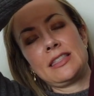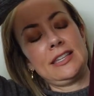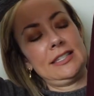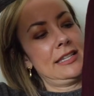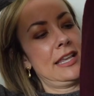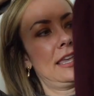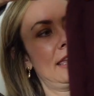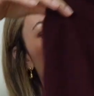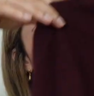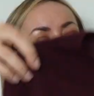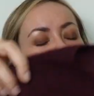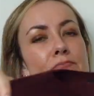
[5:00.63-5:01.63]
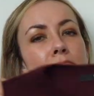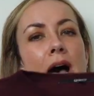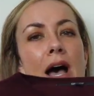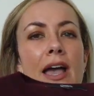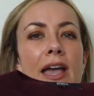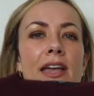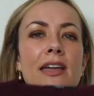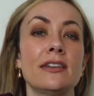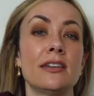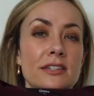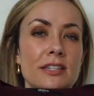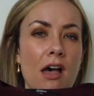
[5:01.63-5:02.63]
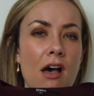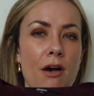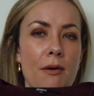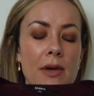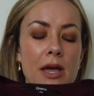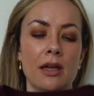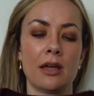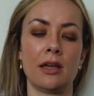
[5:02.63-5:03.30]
This is my Naadam